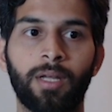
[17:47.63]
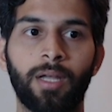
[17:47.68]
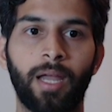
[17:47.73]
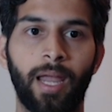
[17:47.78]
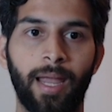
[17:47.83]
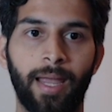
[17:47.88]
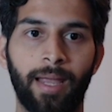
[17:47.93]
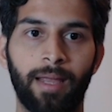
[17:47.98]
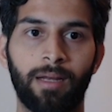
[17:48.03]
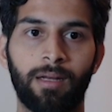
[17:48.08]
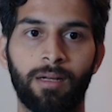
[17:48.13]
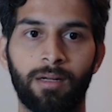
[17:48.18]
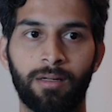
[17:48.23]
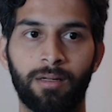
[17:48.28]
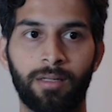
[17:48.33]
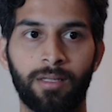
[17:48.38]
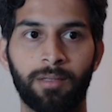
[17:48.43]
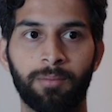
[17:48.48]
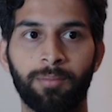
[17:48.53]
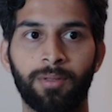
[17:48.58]
and
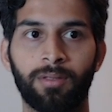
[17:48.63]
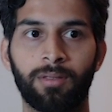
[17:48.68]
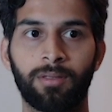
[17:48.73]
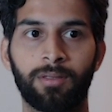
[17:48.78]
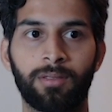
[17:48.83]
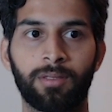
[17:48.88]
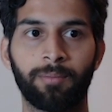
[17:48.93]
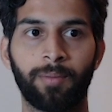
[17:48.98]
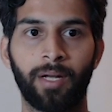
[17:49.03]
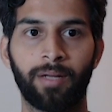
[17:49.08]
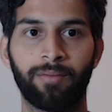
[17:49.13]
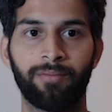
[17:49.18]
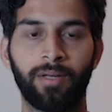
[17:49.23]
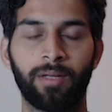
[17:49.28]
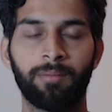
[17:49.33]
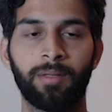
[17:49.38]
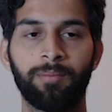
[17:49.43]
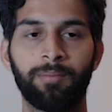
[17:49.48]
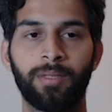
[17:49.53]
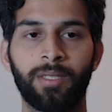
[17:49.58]
rebuild my
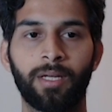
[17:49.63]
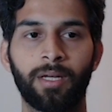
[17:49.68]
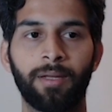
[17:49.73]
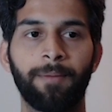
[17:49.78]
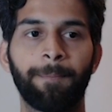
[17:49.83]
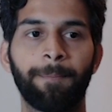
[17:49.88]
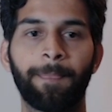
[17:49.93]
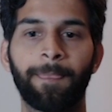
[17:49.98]
web A P I.